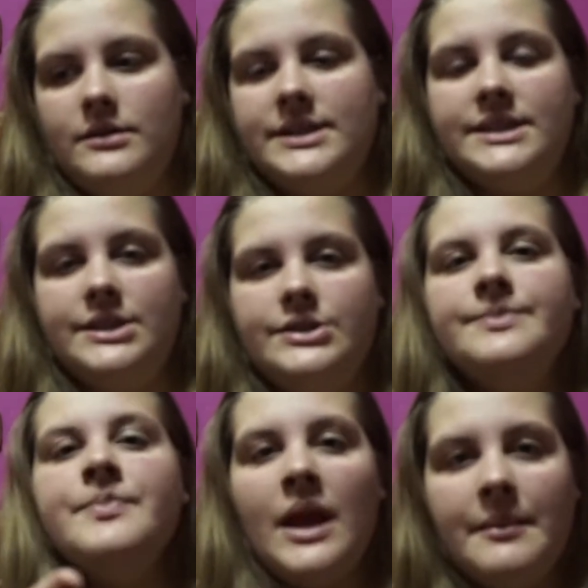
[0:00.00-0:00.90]
6 years.
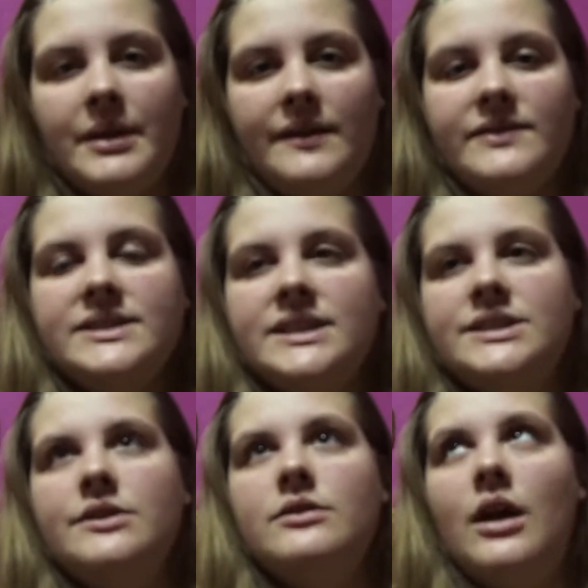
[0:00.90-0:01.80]
Playing for
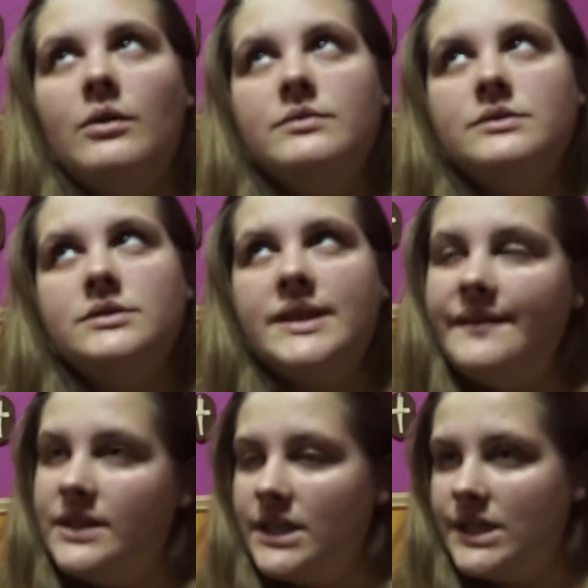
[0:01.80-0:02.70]
six, no,
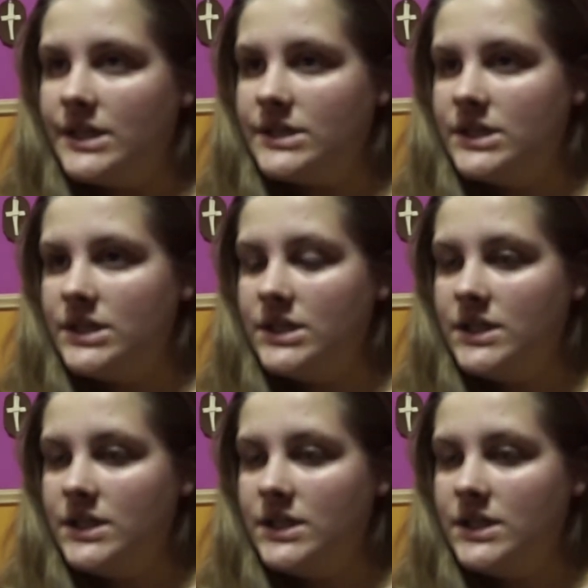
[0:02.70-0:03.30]
7 years.